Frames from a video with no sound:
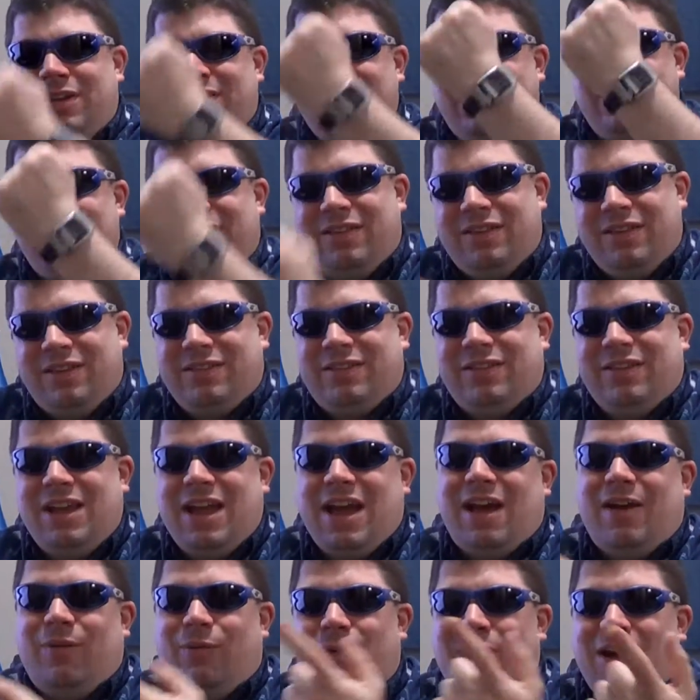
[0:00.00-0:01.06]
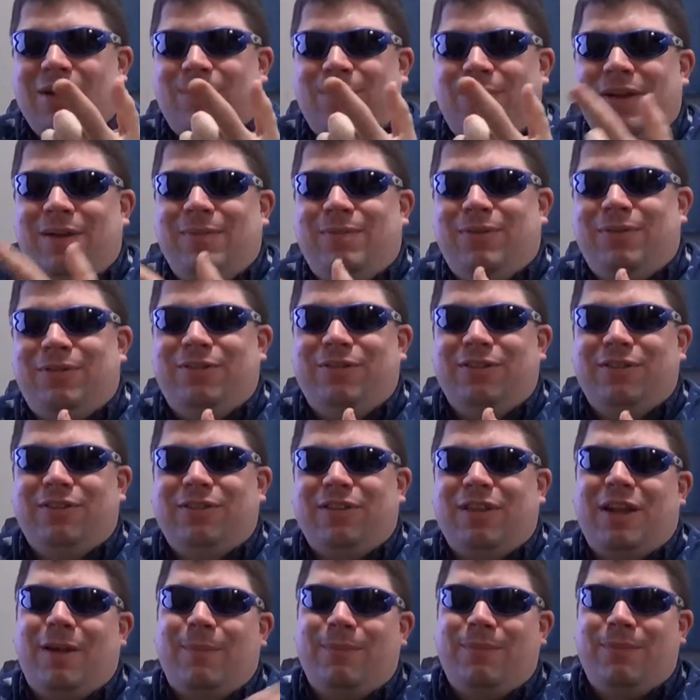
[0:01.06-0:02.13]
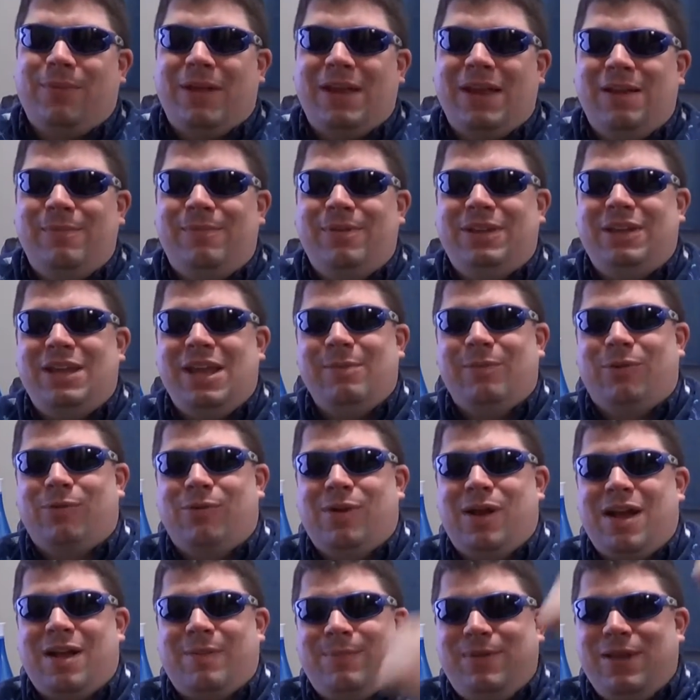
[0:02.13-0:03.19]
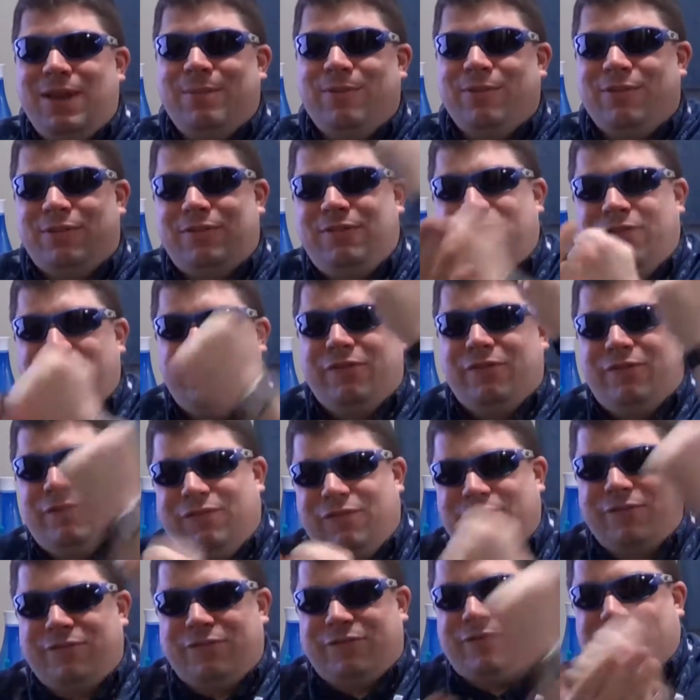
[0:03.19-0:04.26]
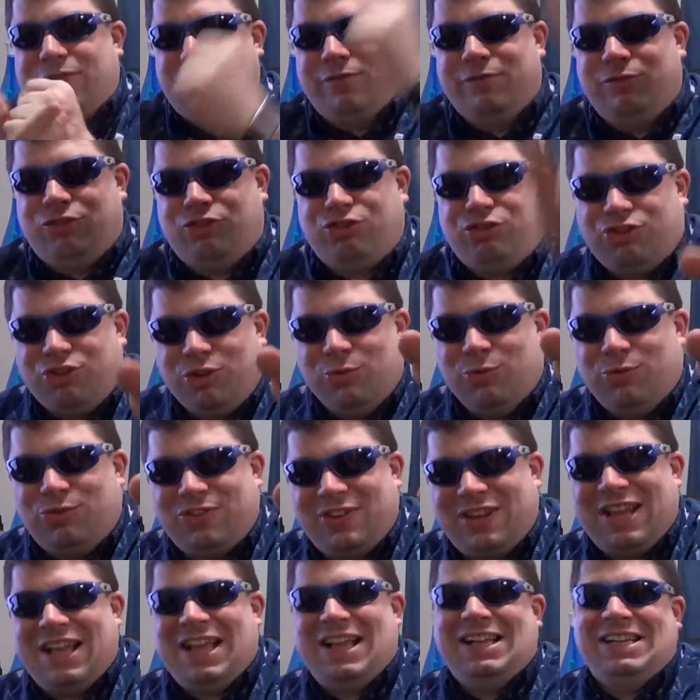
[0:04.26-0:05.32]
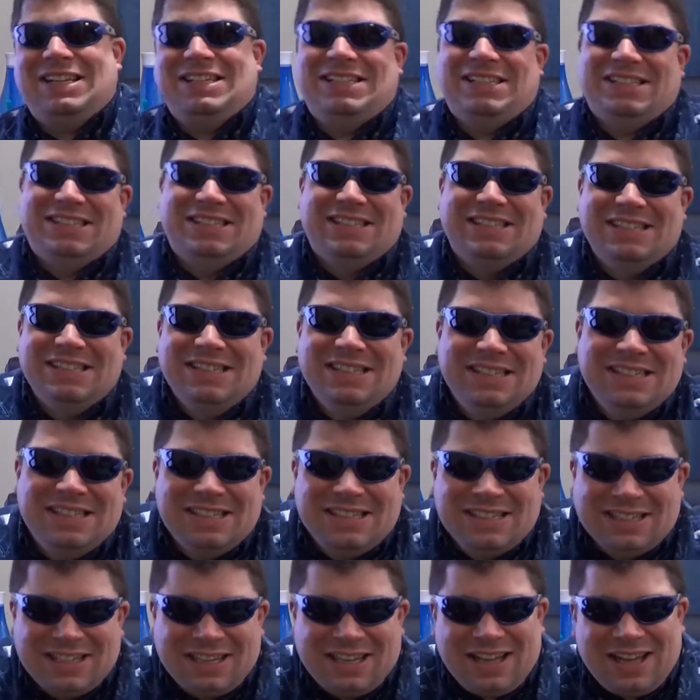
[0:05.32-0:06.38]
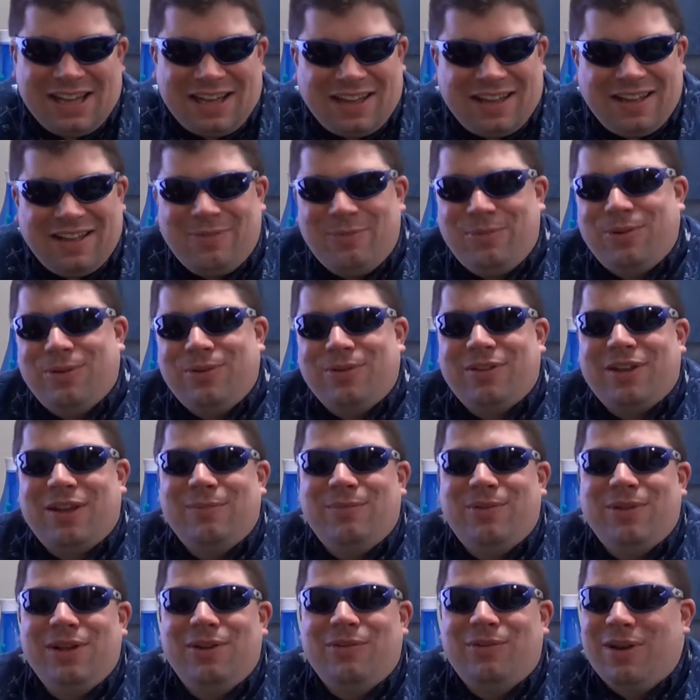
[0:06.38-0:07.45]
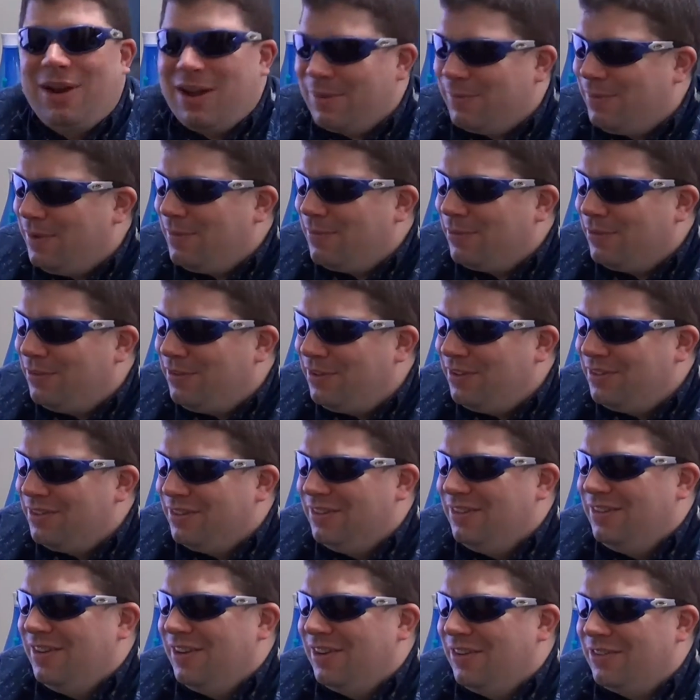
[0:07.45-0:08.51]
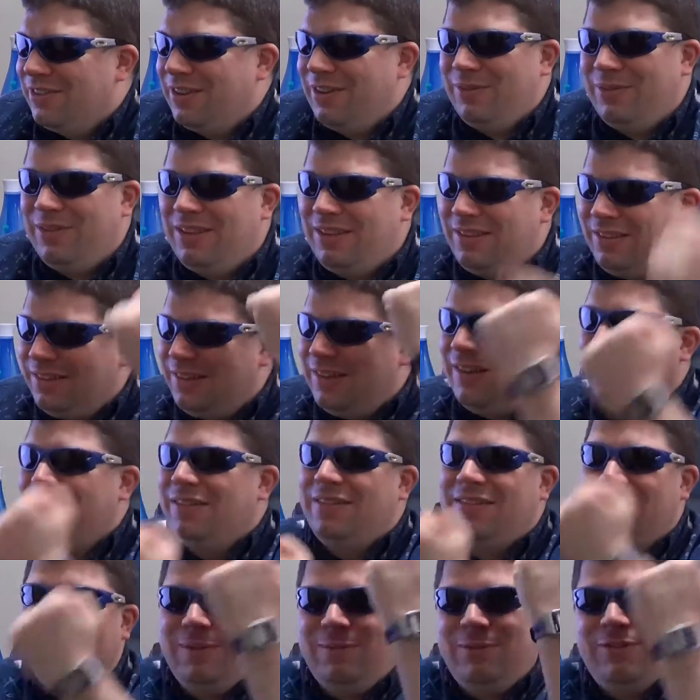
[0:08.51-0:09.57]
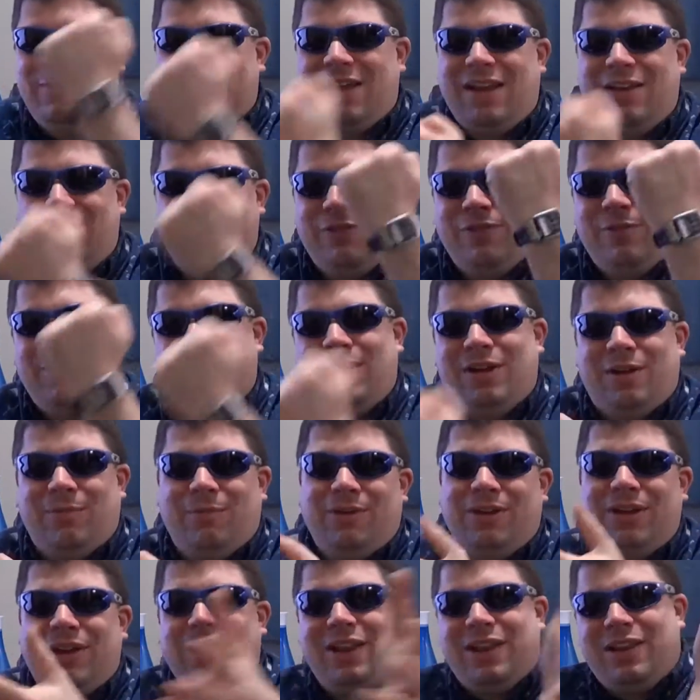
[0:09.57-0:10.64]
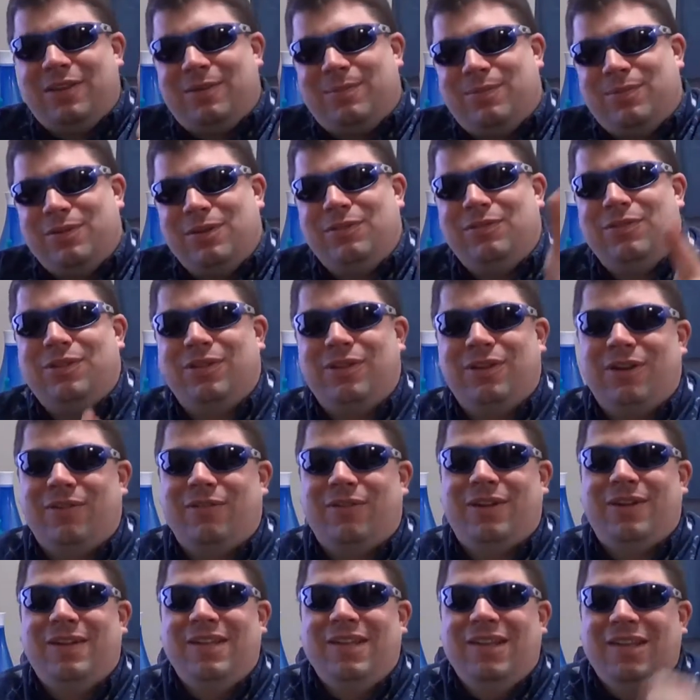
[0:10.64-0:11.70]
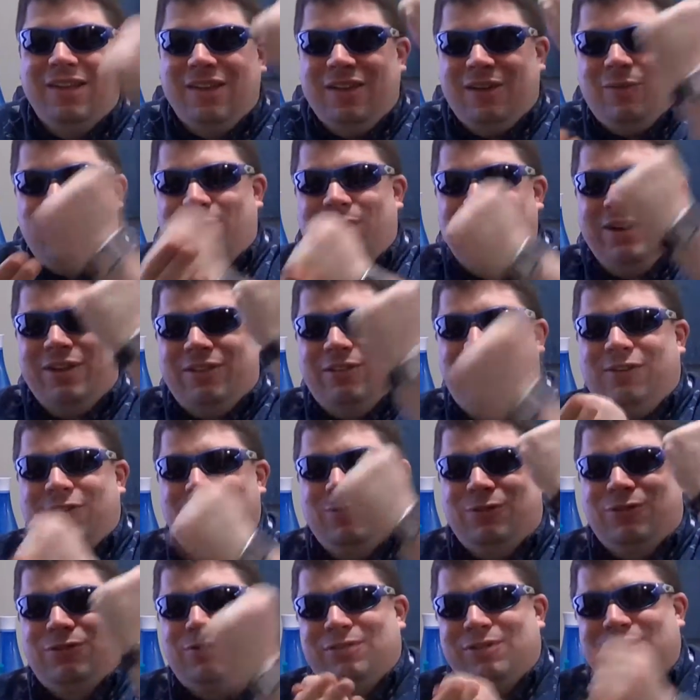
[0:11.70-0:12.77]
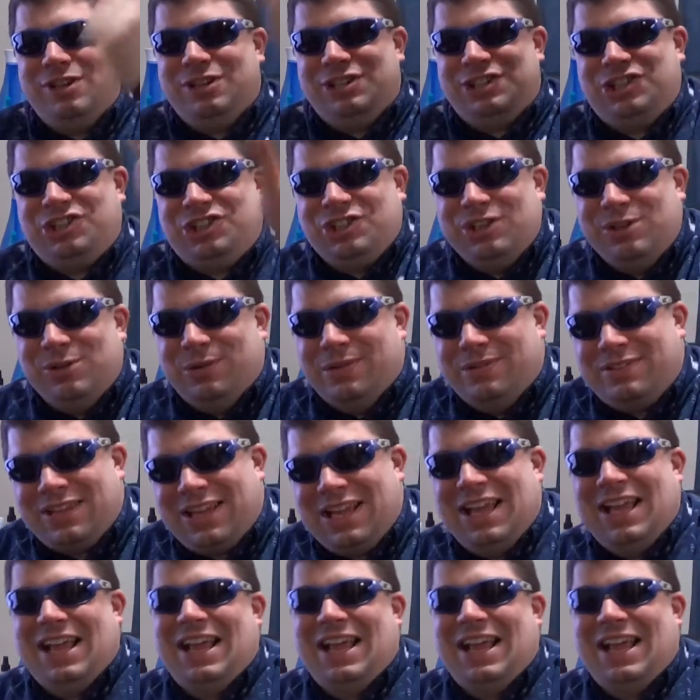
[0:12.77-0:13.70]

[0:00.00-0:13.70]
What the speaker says: does this? Yeah, rock, paper, scissors. Like I'm playing a big game of rock, paper, scissors. Doof, doof, doof, shoot! It's like I'm playing rock, paper, scissors here. It's like, this seems kind of familiar. I'm looking at the preview there. I'm like, 1, 2, 3, shoot!